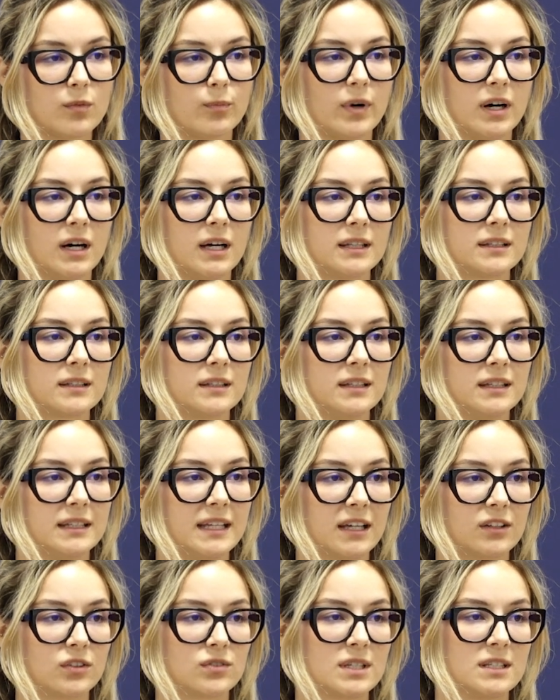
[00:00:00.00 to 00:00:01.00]
but the
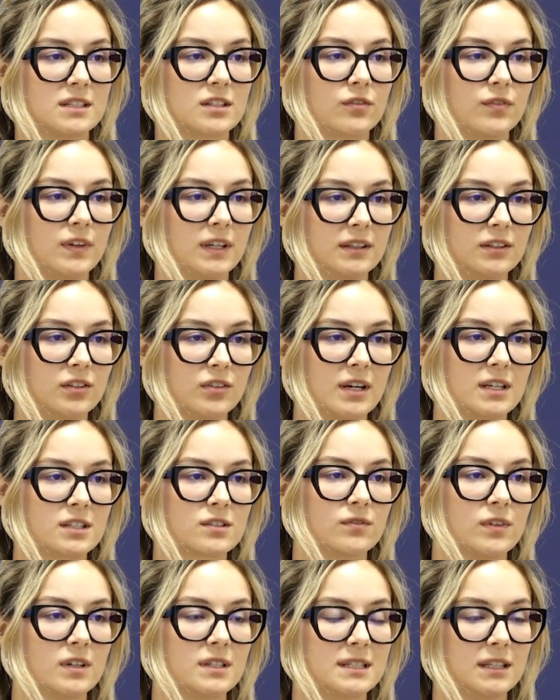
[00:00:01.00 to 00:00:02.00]
diagnosis of
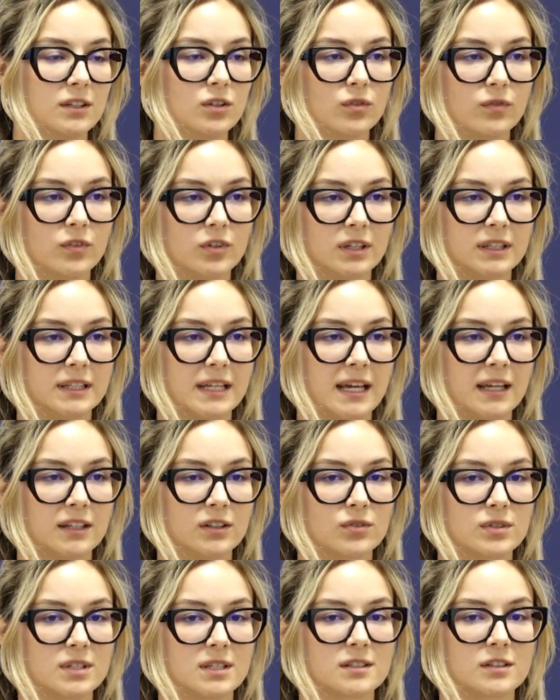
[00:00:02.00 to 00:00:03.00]
interest was the overall
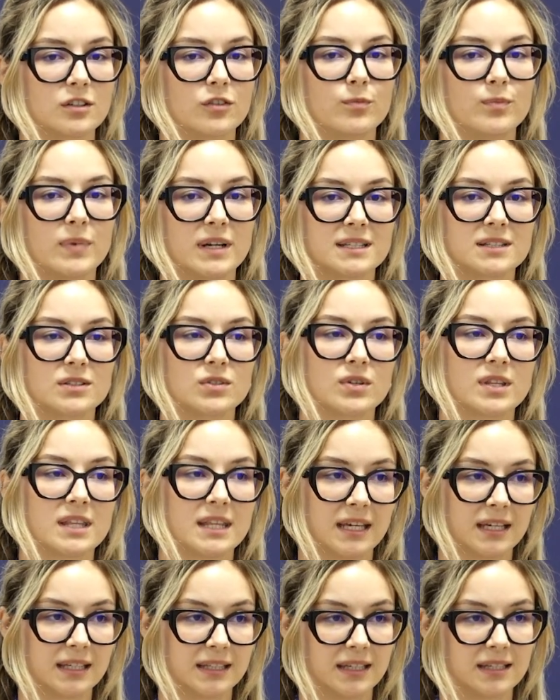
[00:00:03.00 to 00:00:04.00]
diagnosis of Breslow
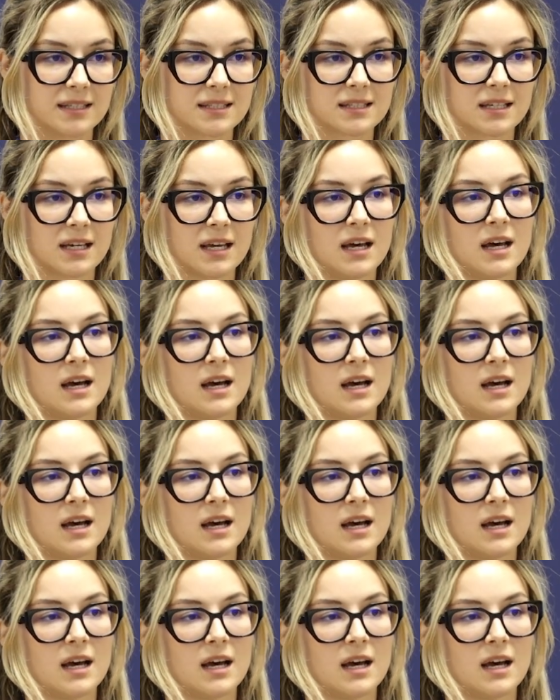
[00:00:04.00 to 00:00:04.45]
thickness.